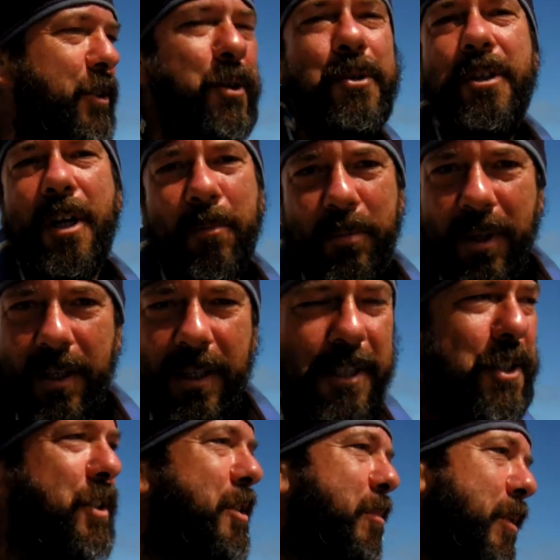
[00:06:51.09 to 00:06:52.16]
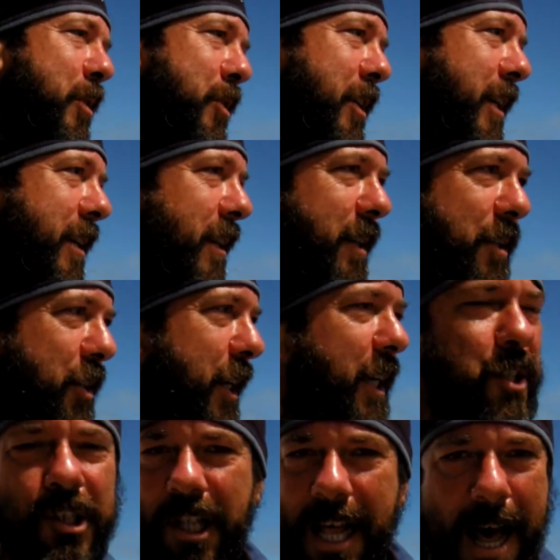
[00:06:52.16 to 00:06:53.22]
do something, listen to music,
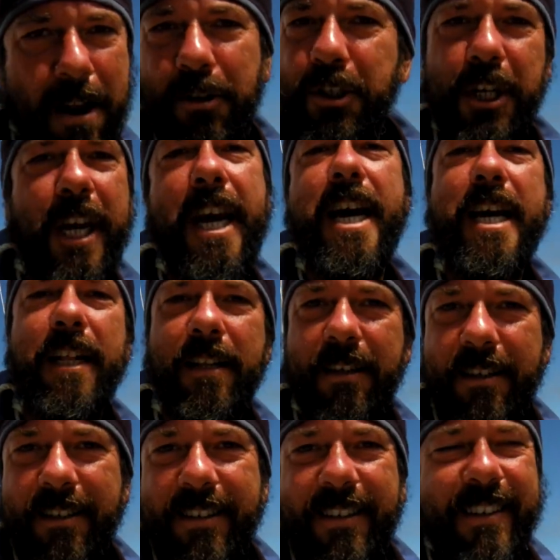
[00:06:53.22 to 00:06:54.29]
sing as loud as you can,